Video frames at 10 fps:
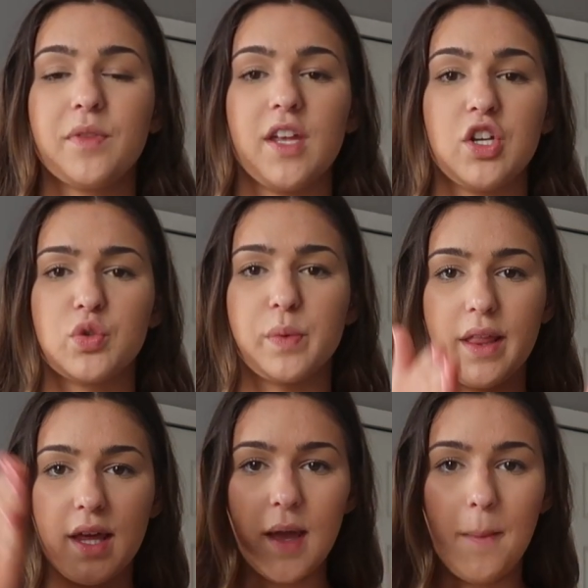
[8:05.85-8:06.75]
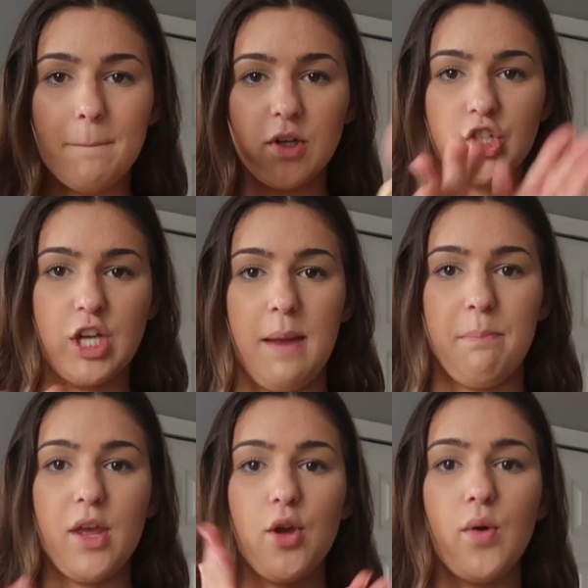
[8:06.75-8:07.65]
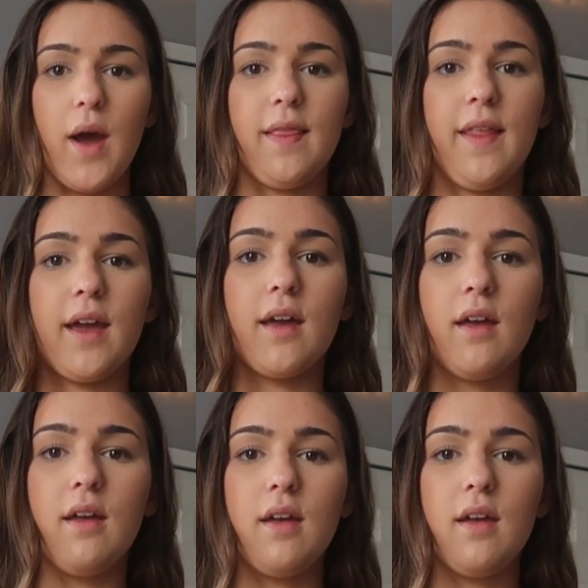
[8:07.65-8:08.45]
they just really shape you and like